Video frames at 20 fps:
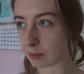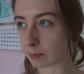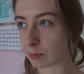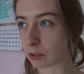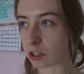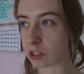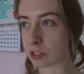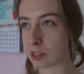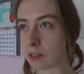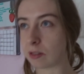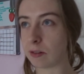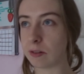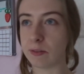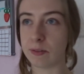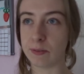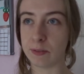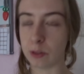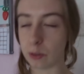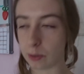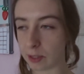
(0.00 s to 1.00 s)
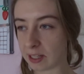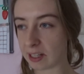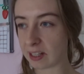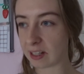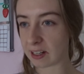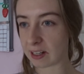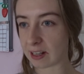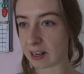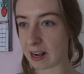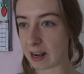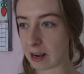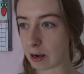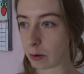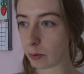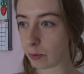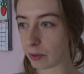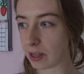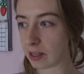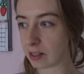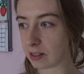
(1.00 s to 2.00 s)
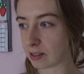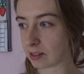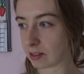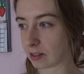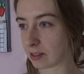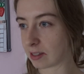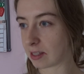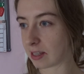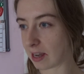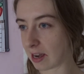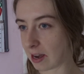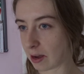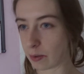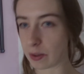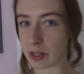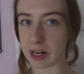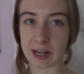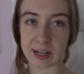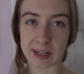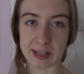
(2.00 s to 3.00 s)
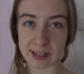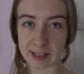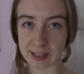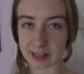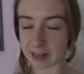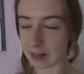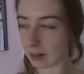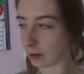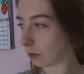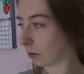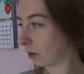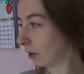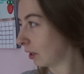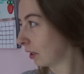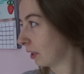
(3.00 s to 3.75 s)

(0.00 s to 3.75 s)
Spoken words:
but just looking at how they're discussing, how they're laying it out,